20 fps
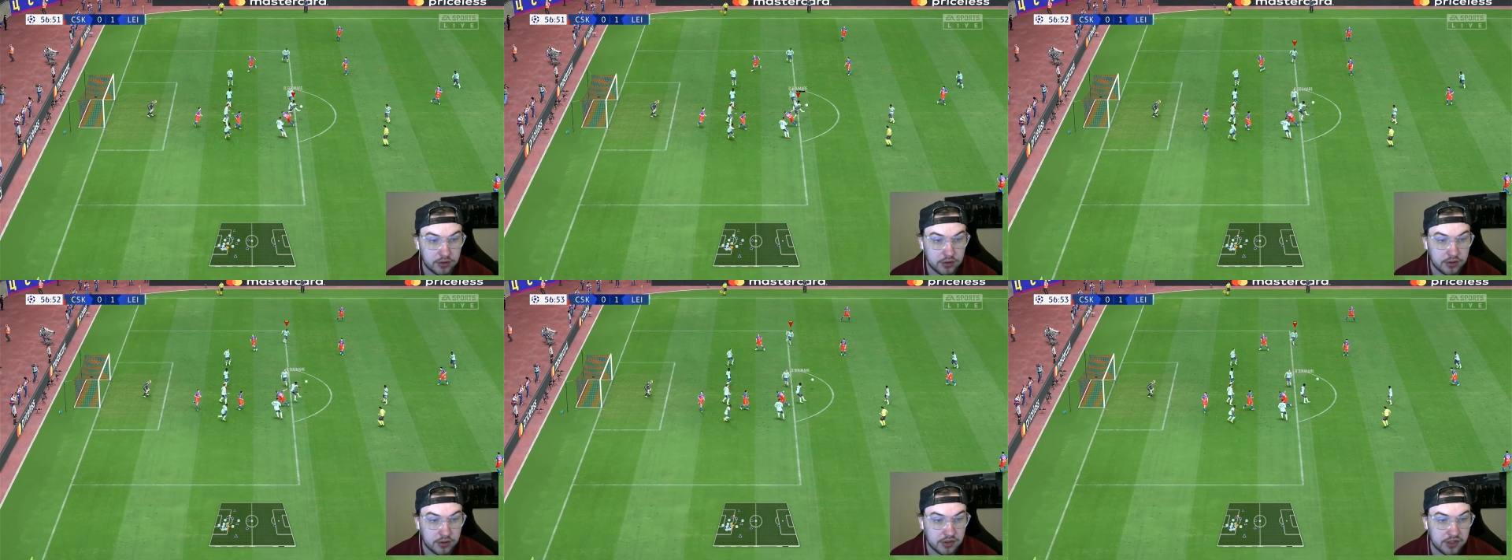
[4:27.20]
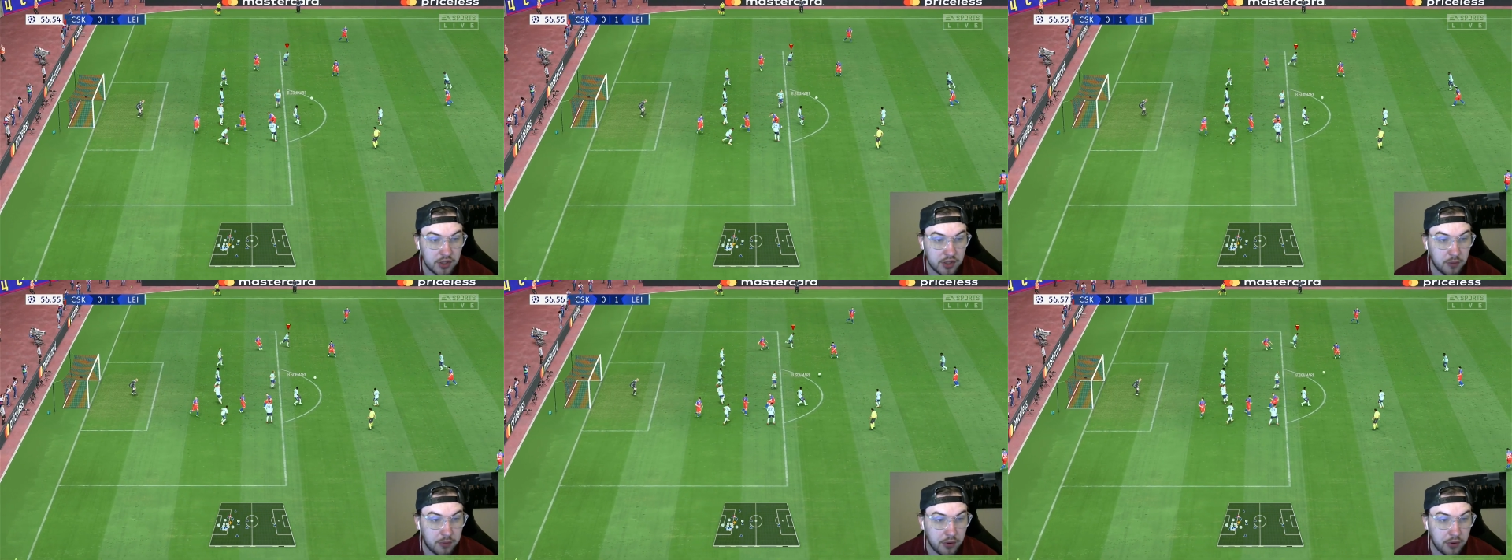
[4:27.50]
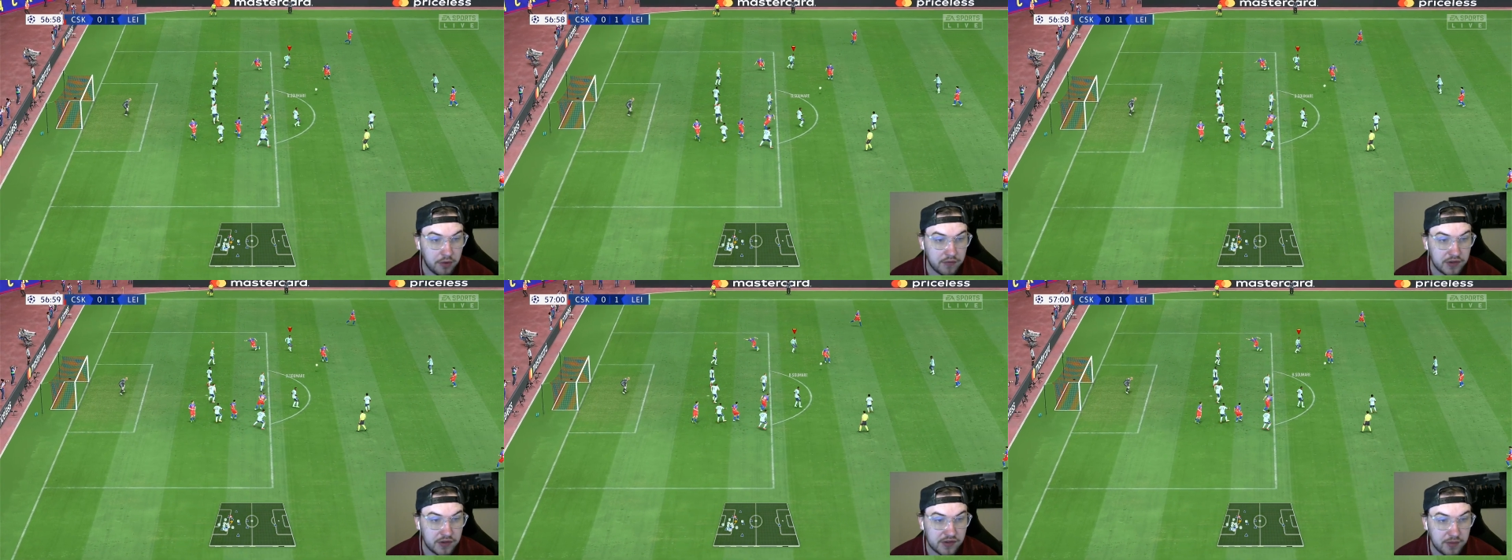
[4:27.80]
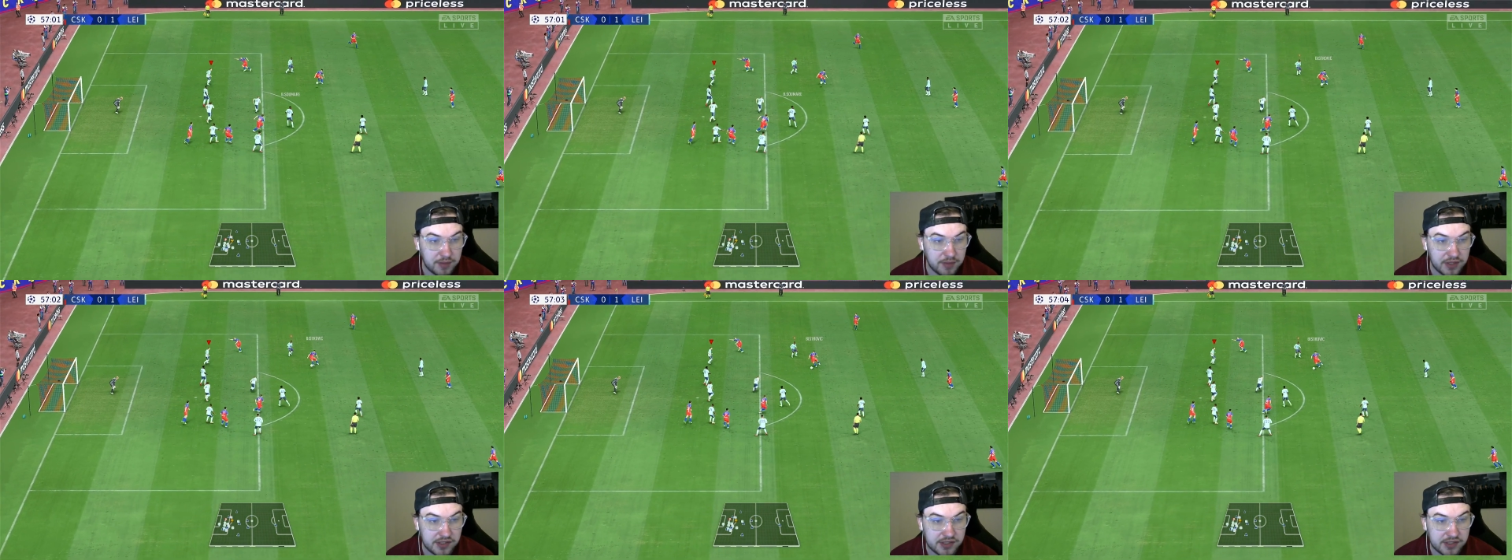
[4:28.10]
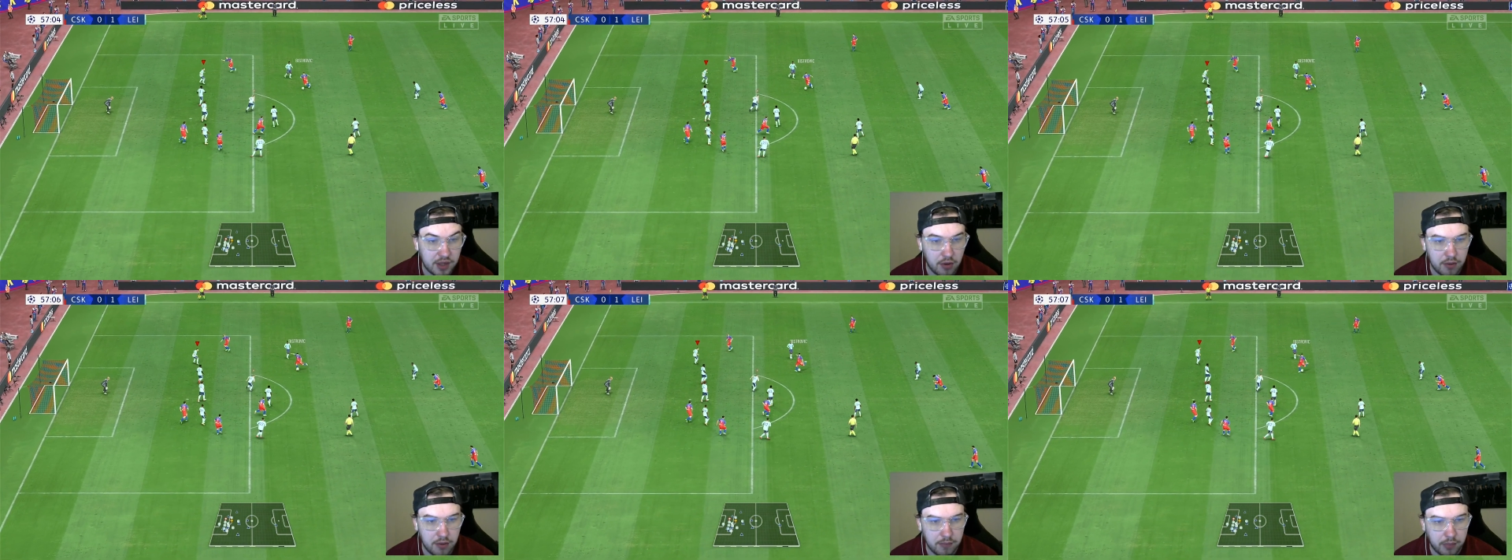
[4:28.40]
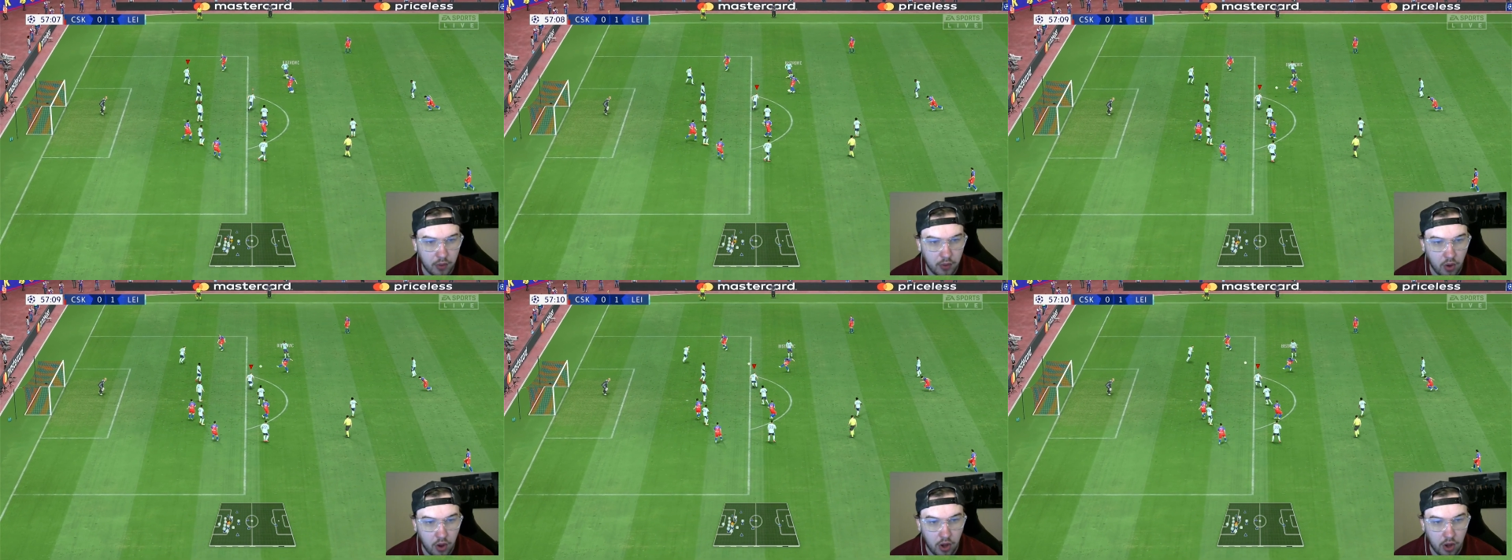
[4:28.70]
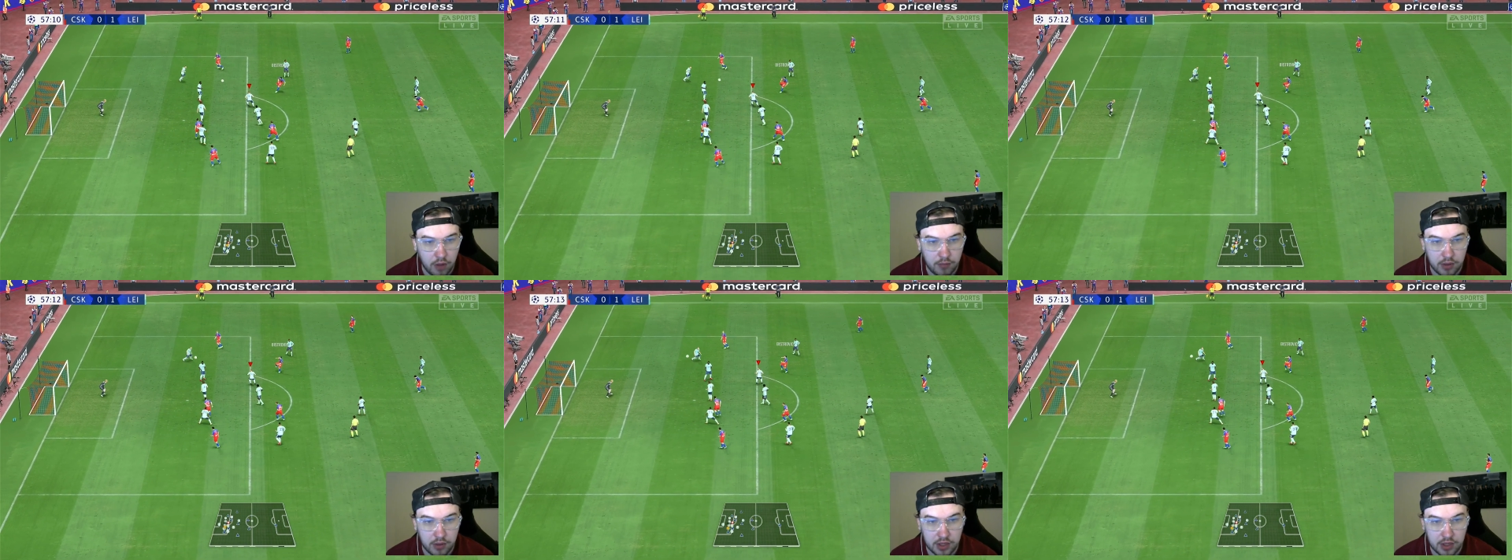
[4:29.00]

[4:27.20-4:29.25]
Still proving to be so important,